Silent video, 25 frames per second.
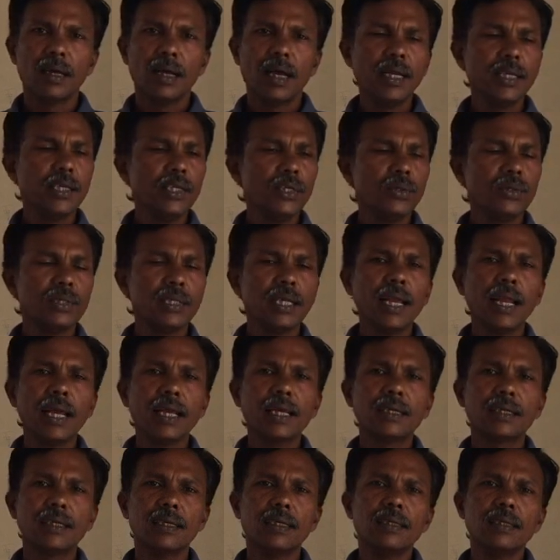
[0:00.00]
and you
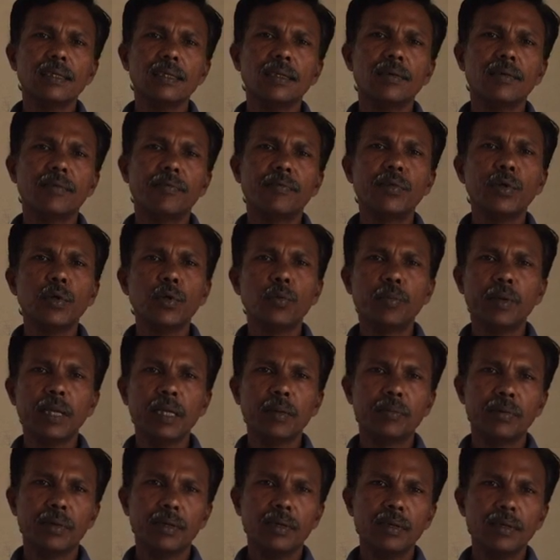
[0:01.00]
select few
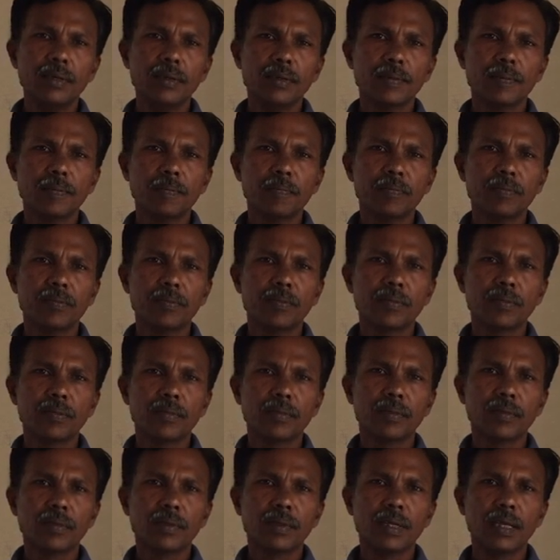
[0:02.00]
people.
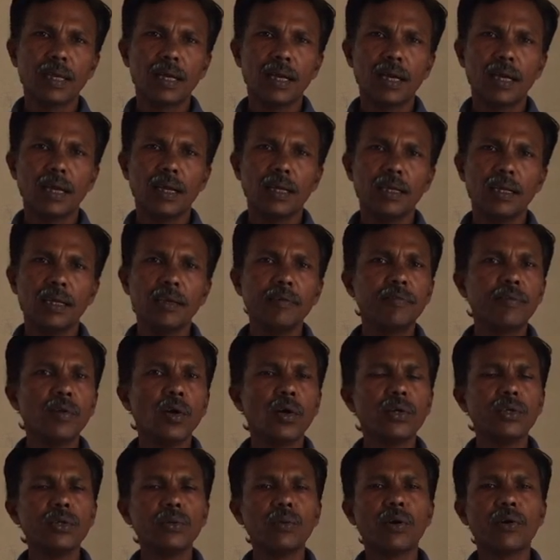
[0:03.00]
If
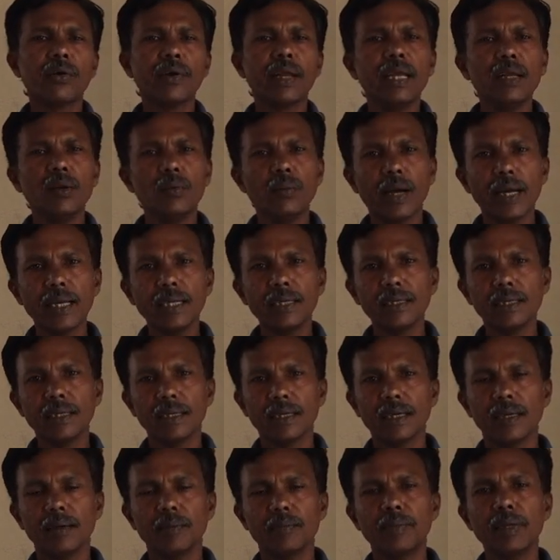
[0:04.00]
not, you are
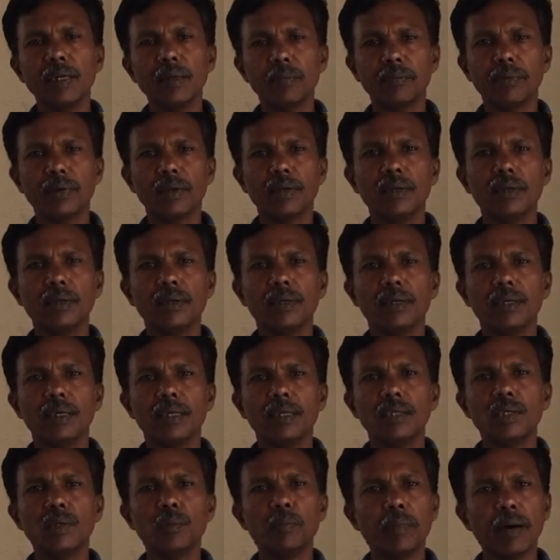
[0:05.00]
inviting people
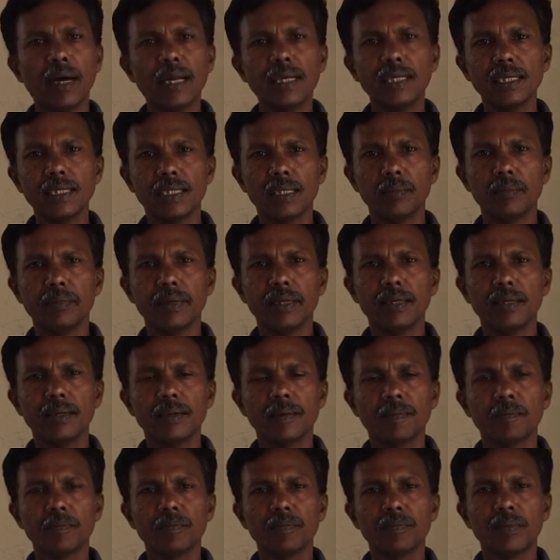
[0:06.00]
to participate.
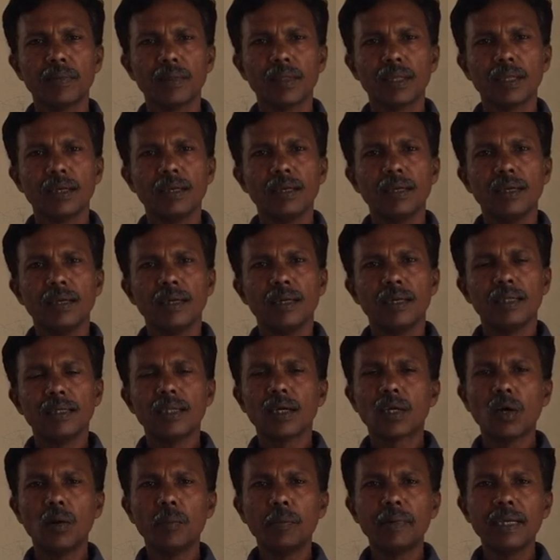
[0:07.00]

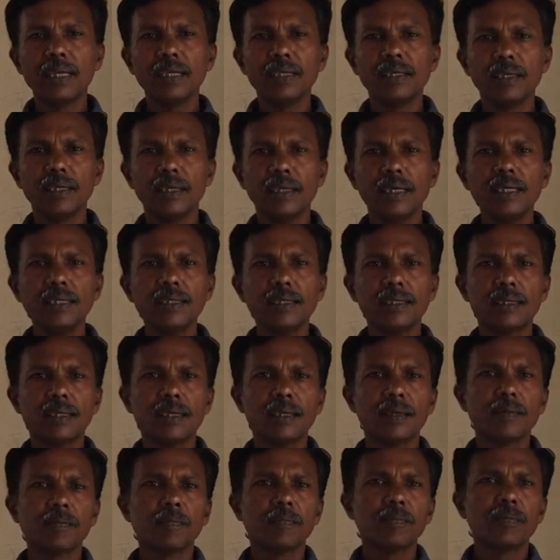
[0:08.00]
The competition is